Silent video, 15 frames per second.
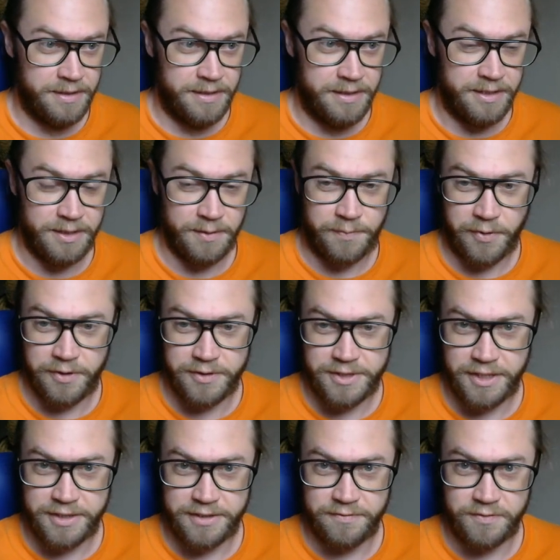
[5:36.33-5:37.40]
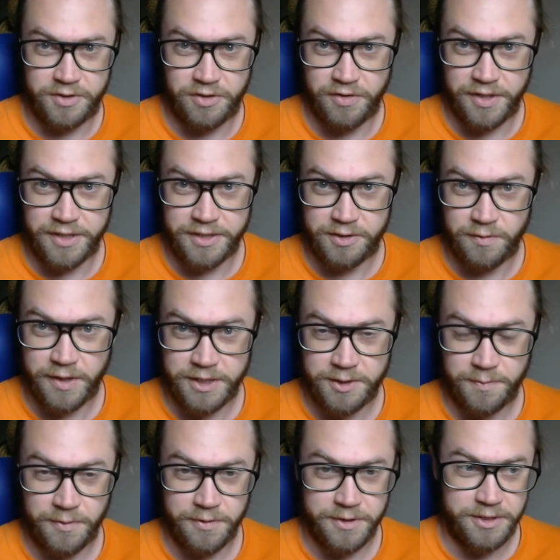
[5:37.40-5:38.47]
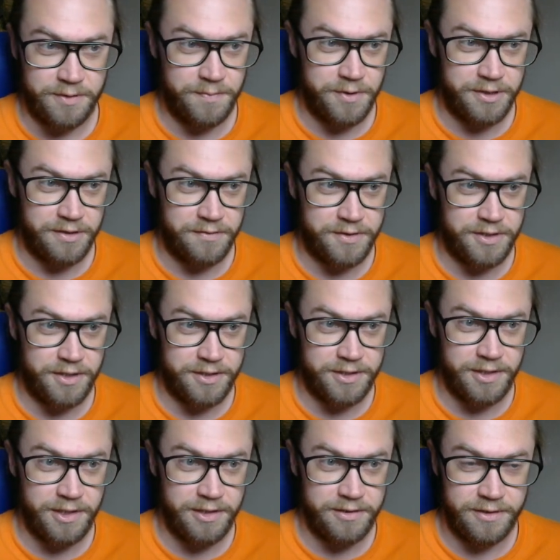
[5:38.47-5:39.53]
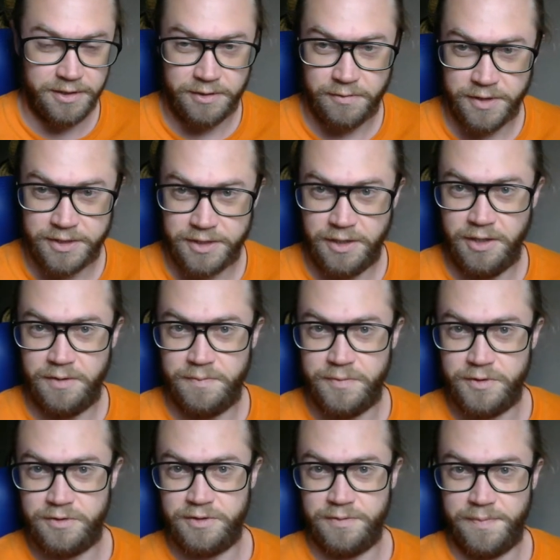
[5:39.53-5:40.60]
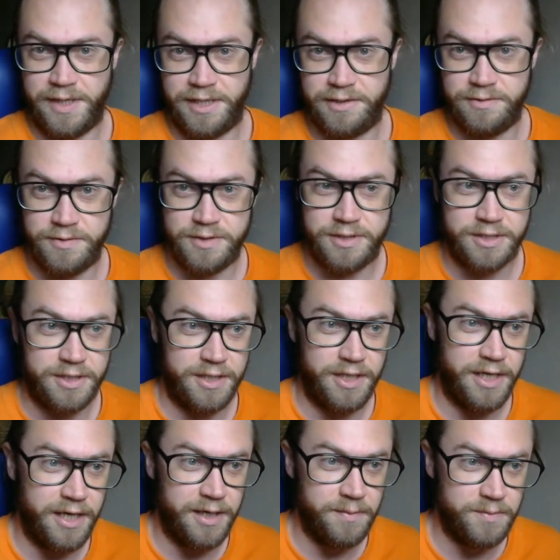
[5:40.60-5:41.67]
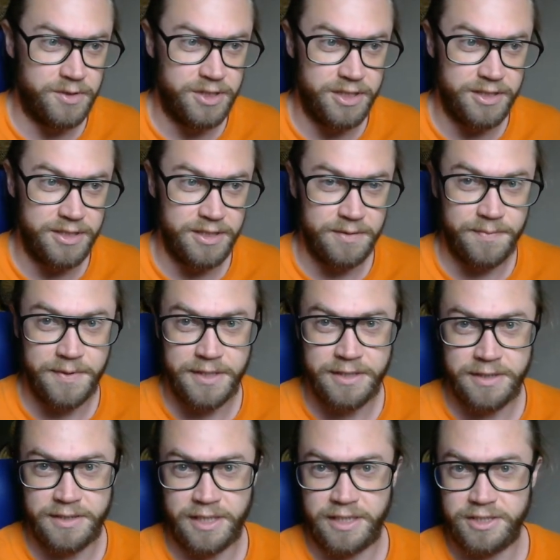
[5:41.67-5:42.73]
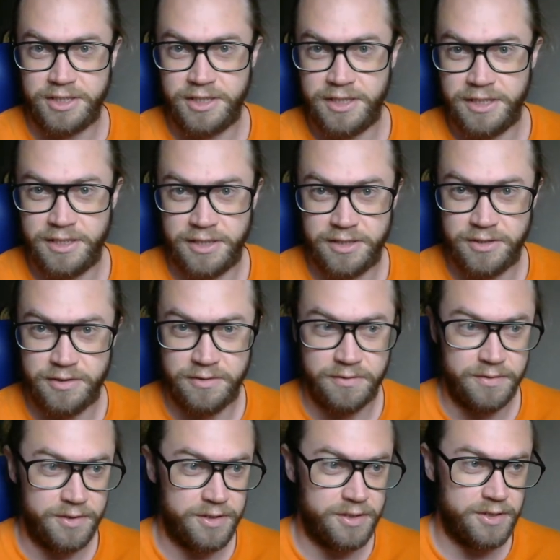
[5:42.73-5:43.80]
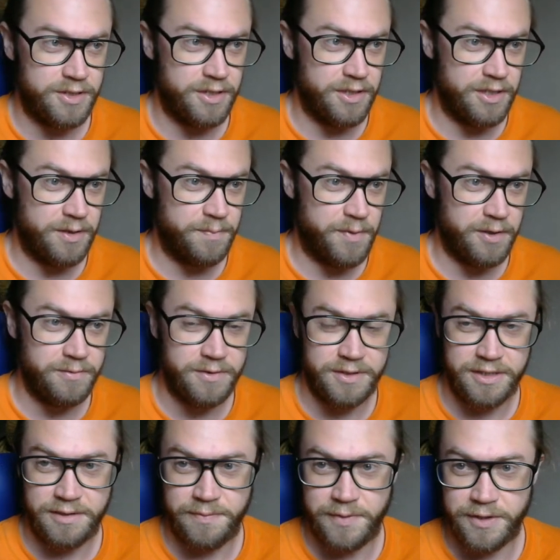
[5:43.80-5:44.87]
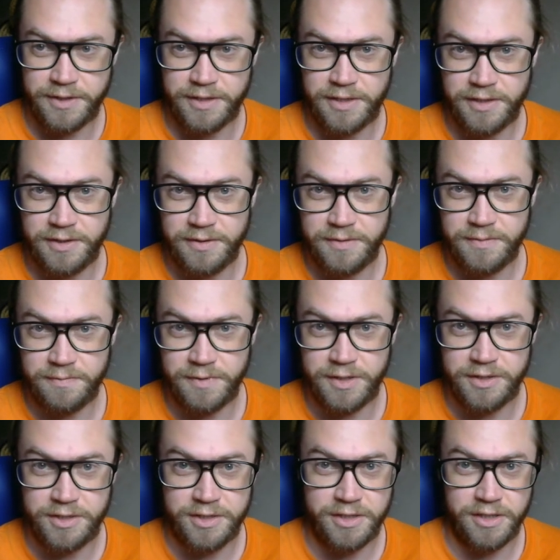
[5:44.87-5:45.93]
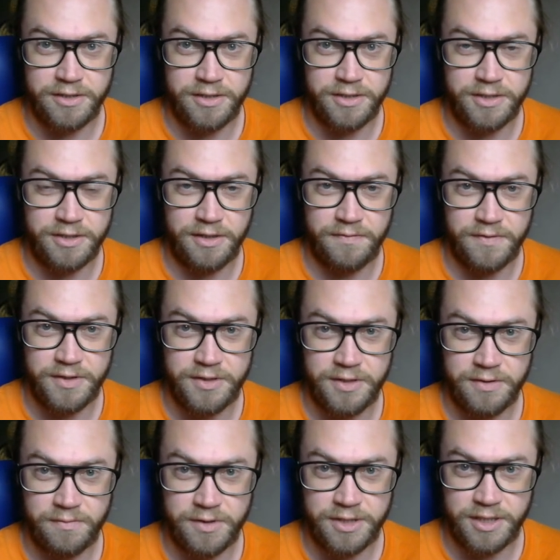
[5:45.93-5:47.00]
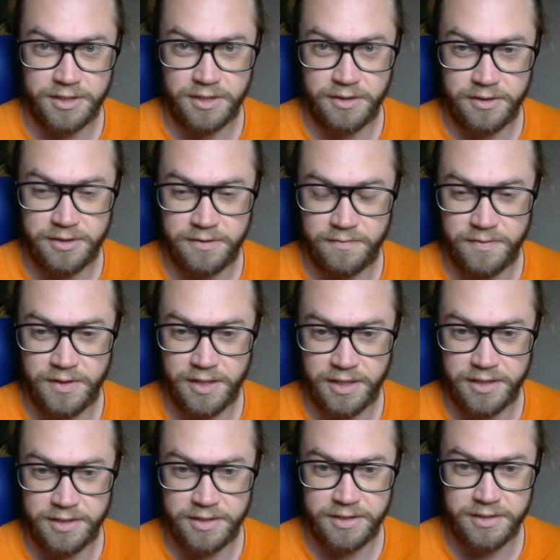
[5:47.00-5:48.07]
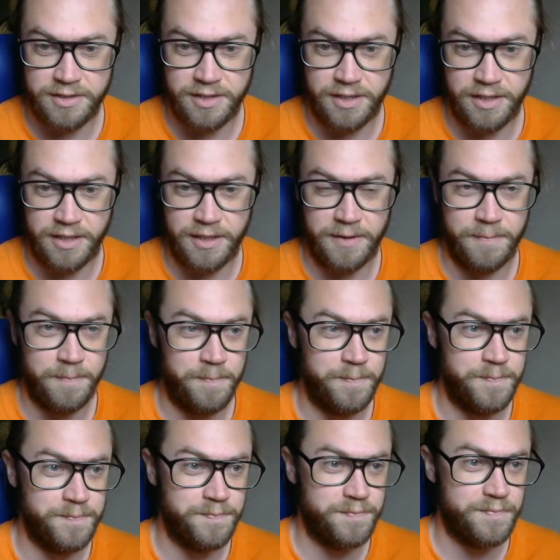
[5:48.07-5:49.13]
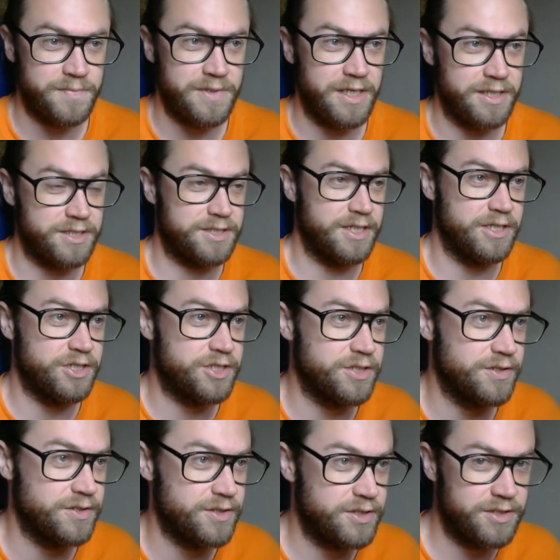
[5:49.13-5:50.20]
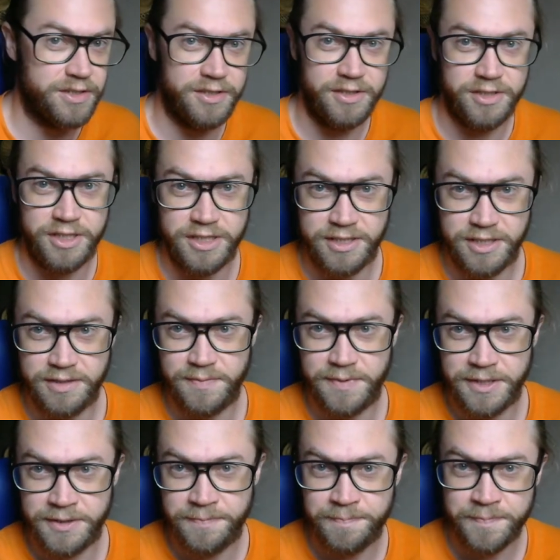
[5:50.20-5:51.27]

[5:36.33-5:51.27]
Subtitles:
In the process of trying to exploit a bug, I've started learning quite a lot more about GDB, and actually I use pwn-debug, which I discovered, which has a lot of nice extensions to GDB.